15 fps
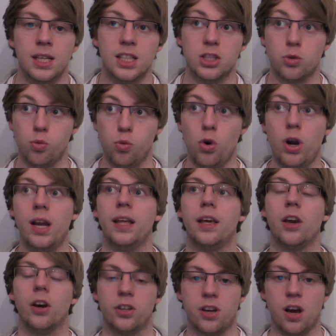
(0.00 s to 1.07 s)
It's a really
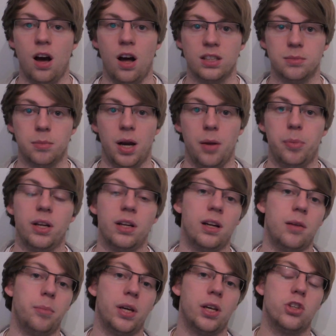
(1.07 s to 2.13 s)
good card in my opinion,
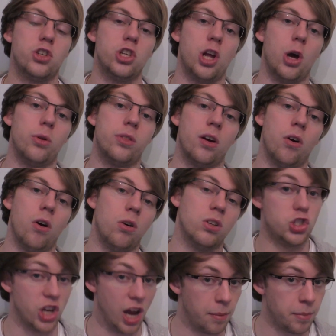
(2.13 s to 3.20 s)
and because you know there are
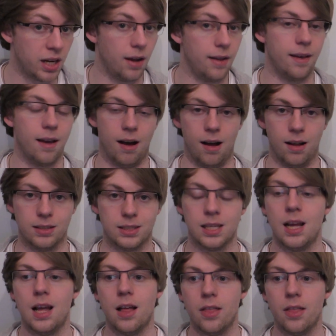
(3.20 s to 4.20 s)
also Gemini cards